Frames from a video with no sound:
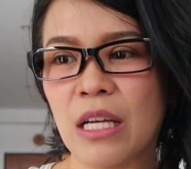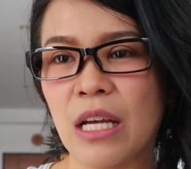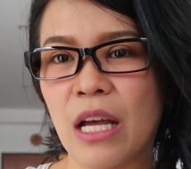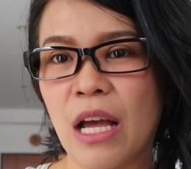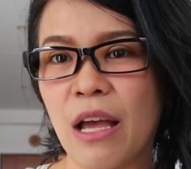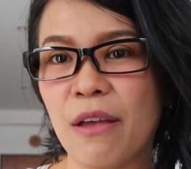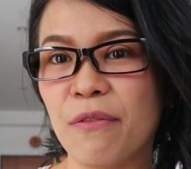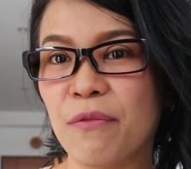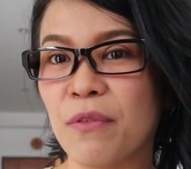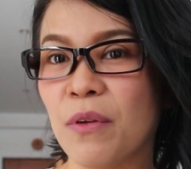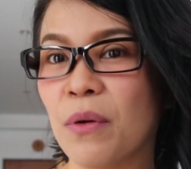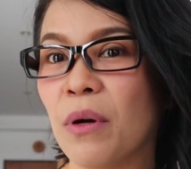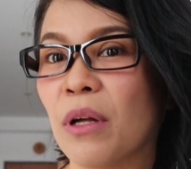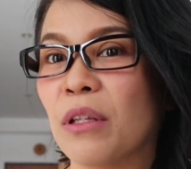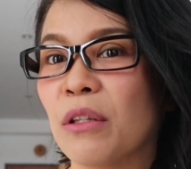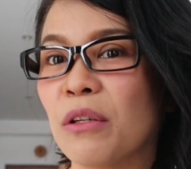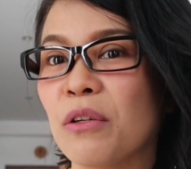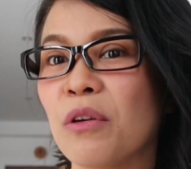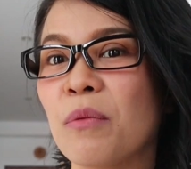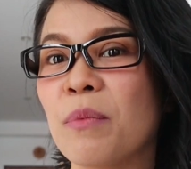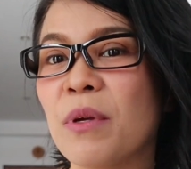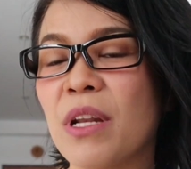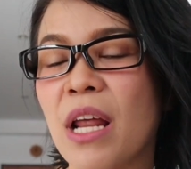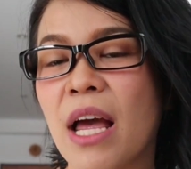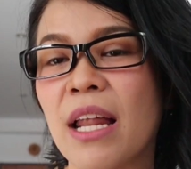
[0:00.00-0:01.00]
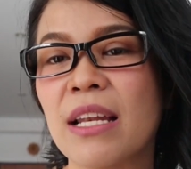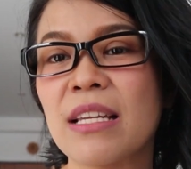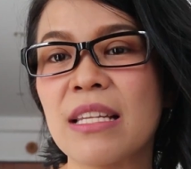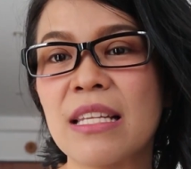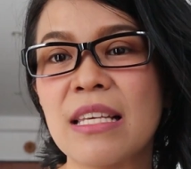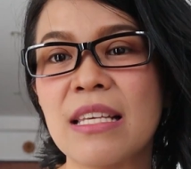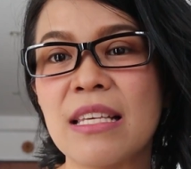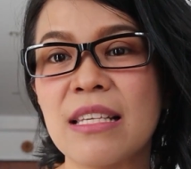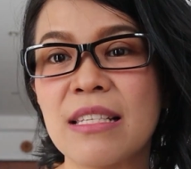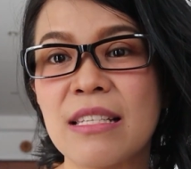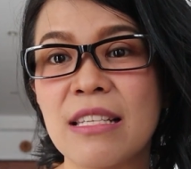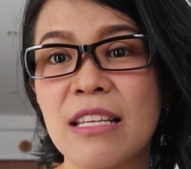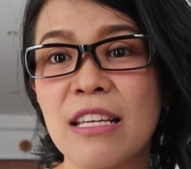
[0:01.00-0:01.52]
I feel a little bit
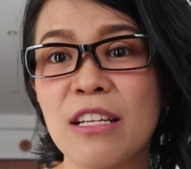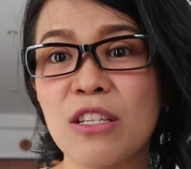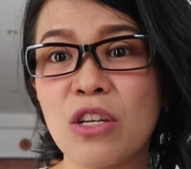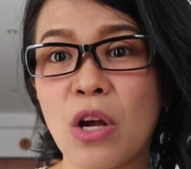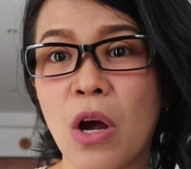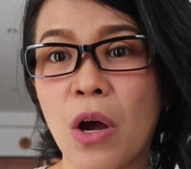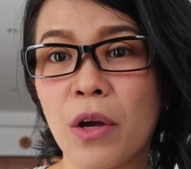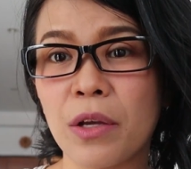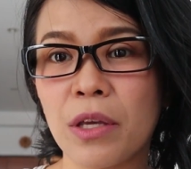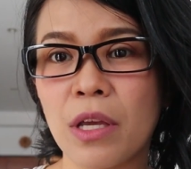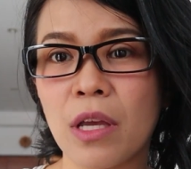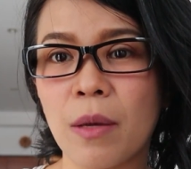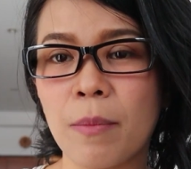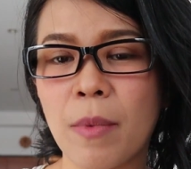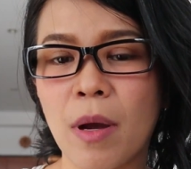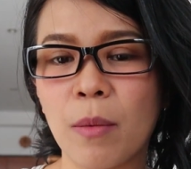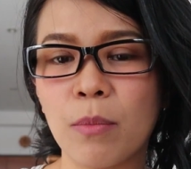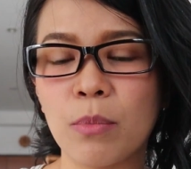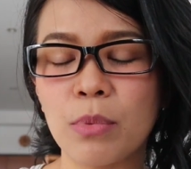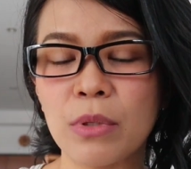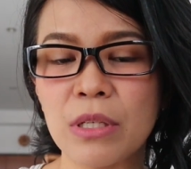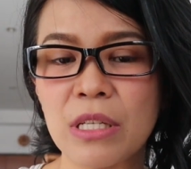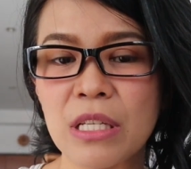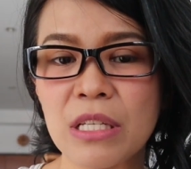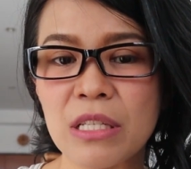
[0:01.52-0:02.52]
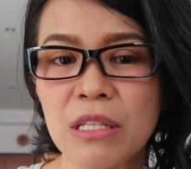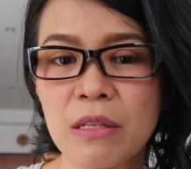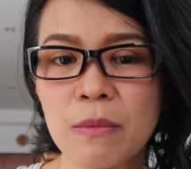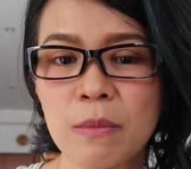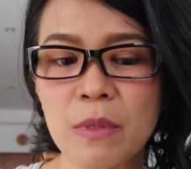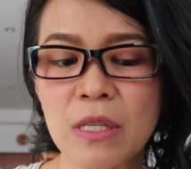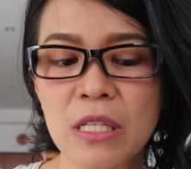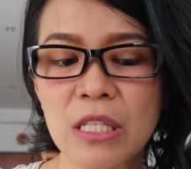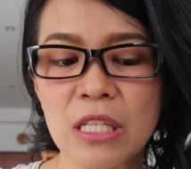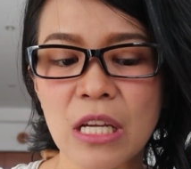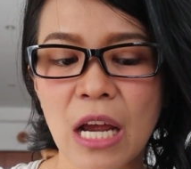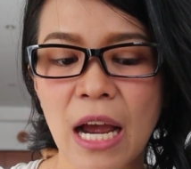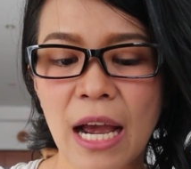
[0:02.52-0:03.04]
uneasy talking about Buddhism
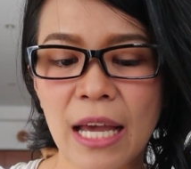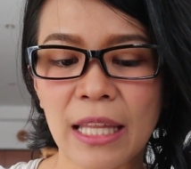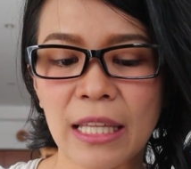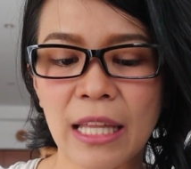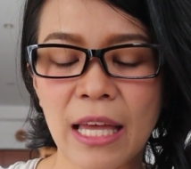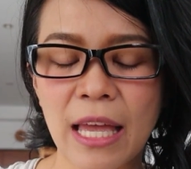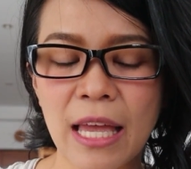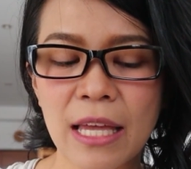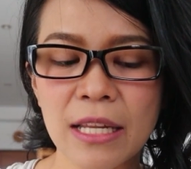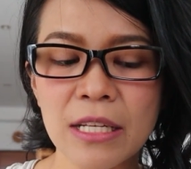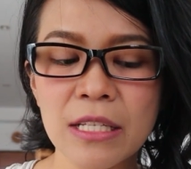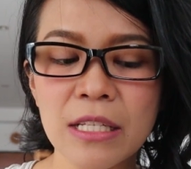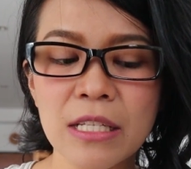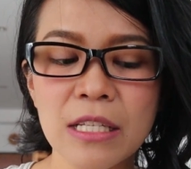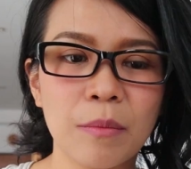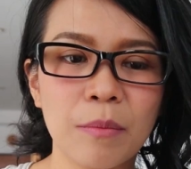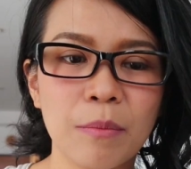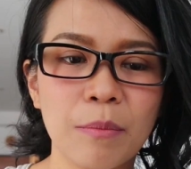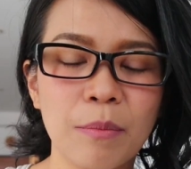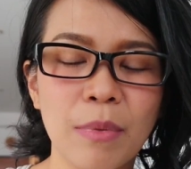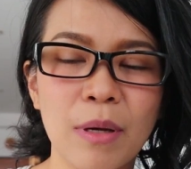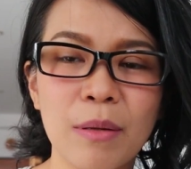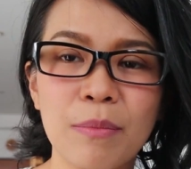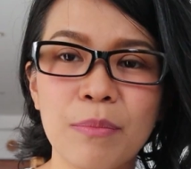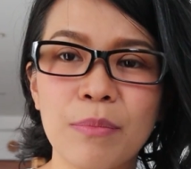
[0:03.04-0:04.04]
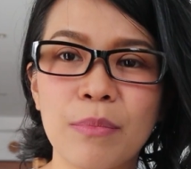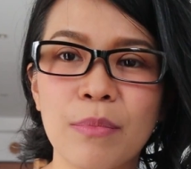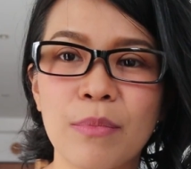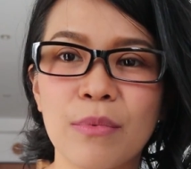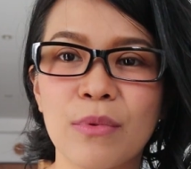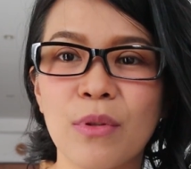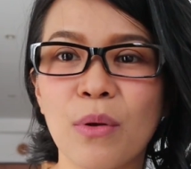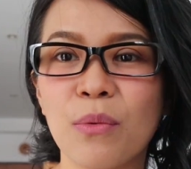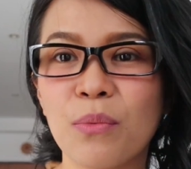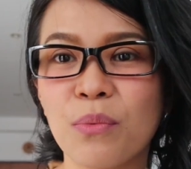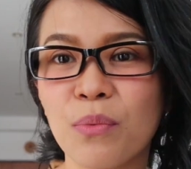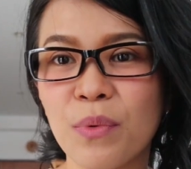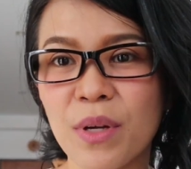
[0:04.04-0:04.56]
in Thailand, but
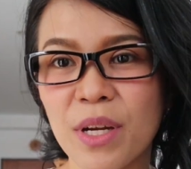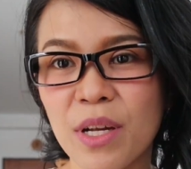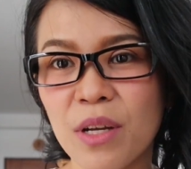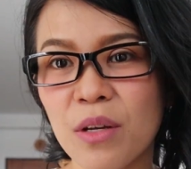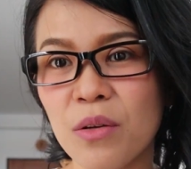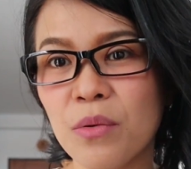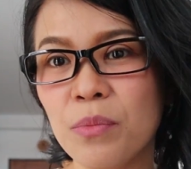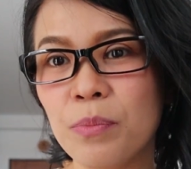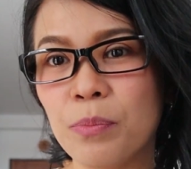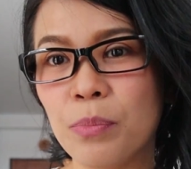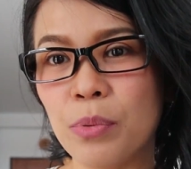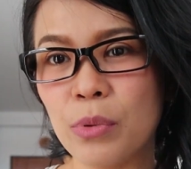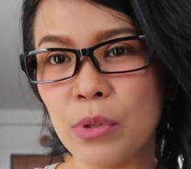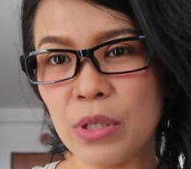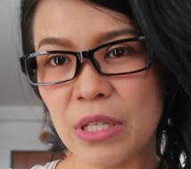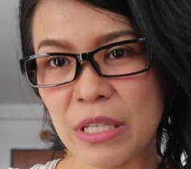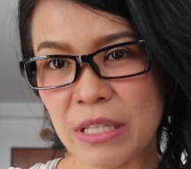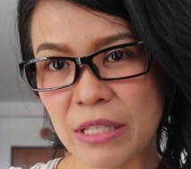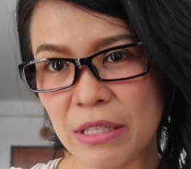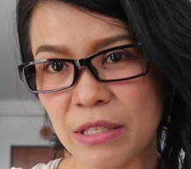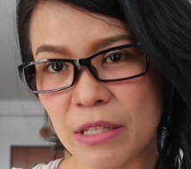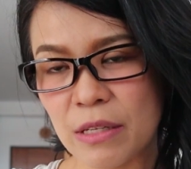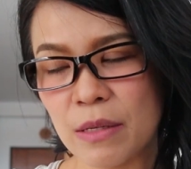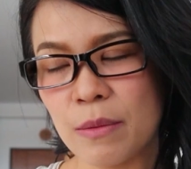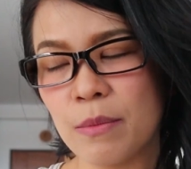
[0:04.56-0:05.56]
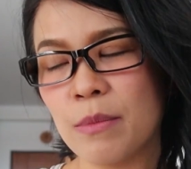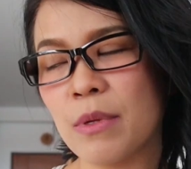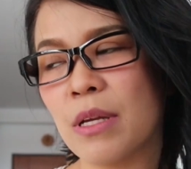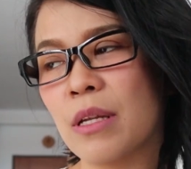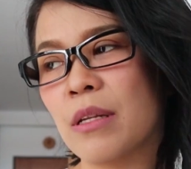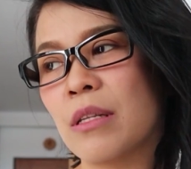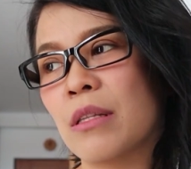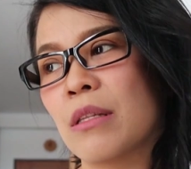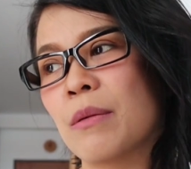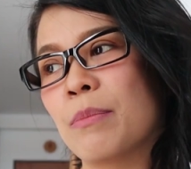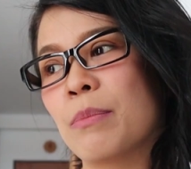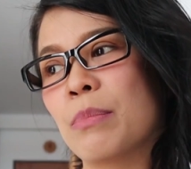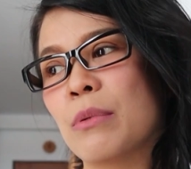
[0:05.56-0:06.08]
the real Buddhism
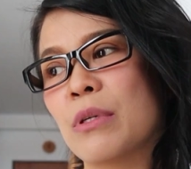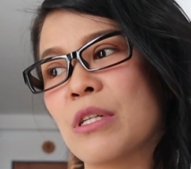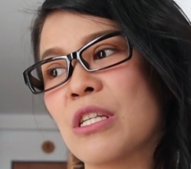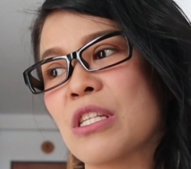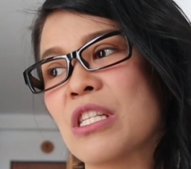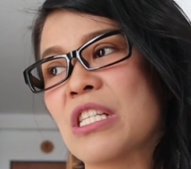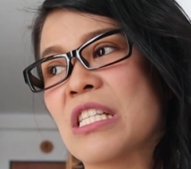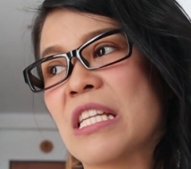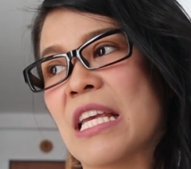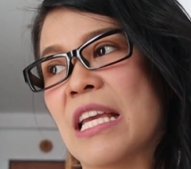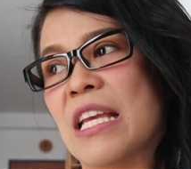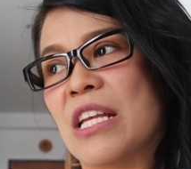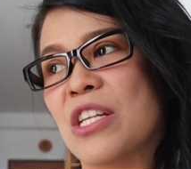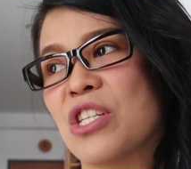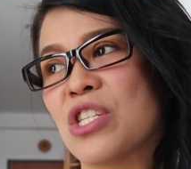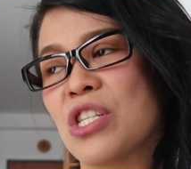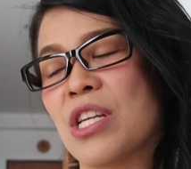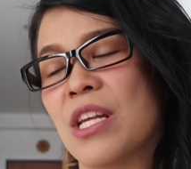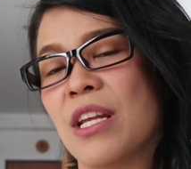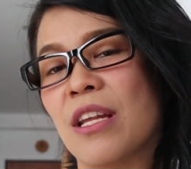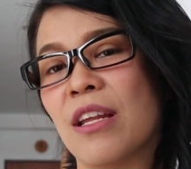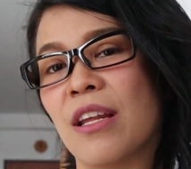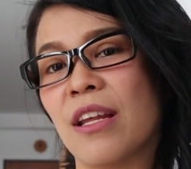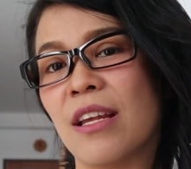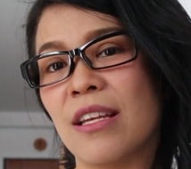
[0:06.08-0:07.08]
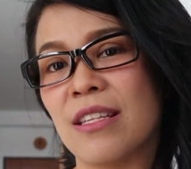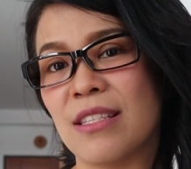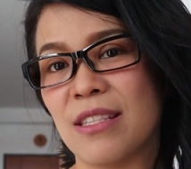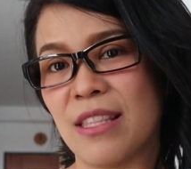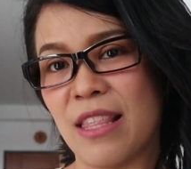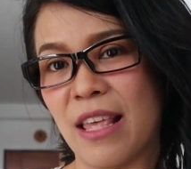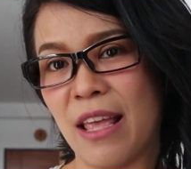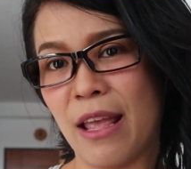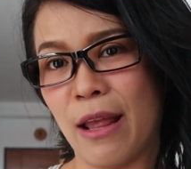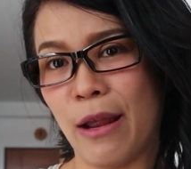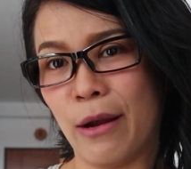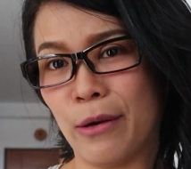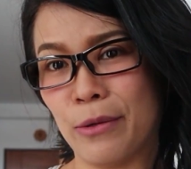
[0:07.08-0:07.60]
and the Buddhist teaching is
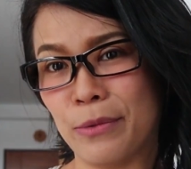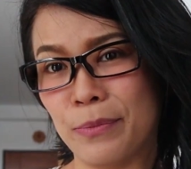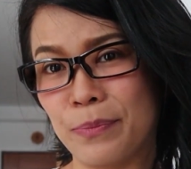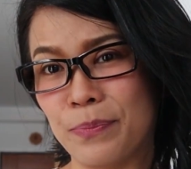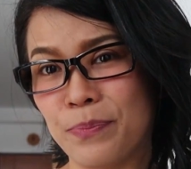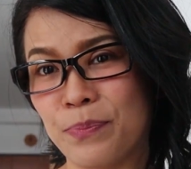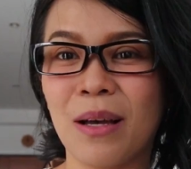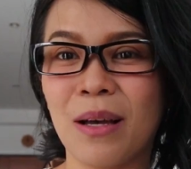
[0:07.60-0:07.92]
there.